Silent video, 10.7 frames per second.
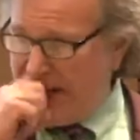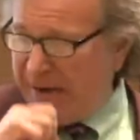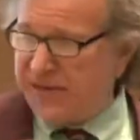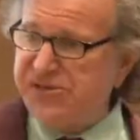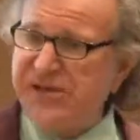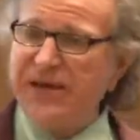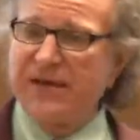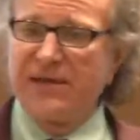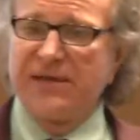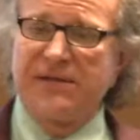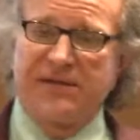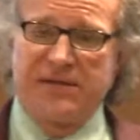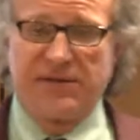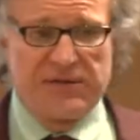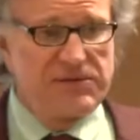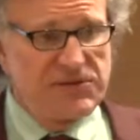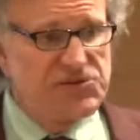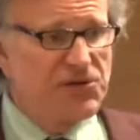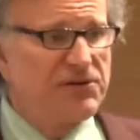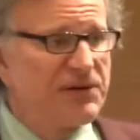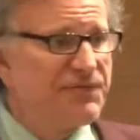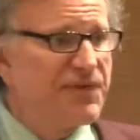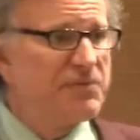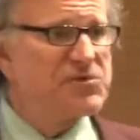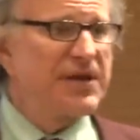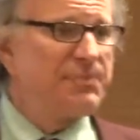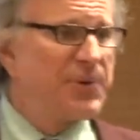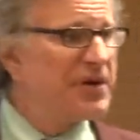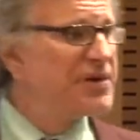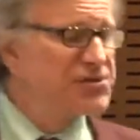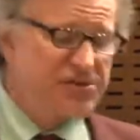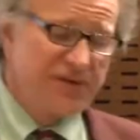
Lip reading: And secondly, that certainly firms get punished.